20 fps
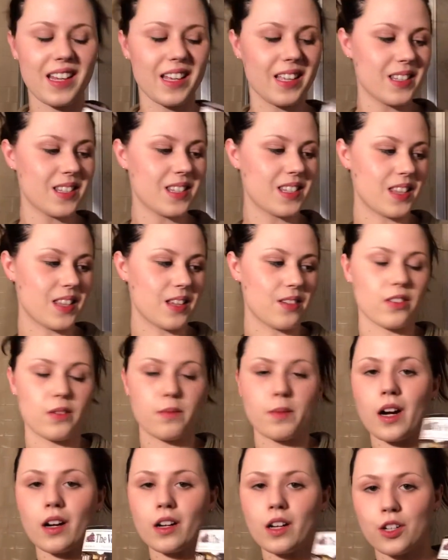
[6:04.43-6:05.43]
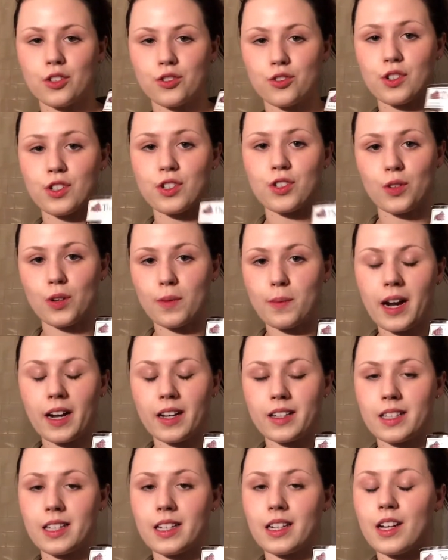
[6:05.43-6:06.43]
It's the Vermont Country Store
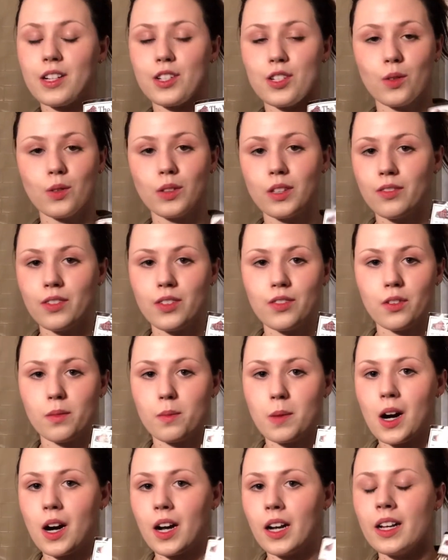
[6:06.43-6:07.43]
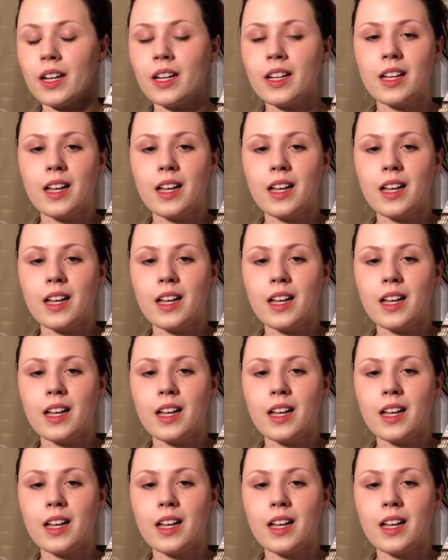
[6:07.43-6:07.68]
magazine. I don't live in Vermont.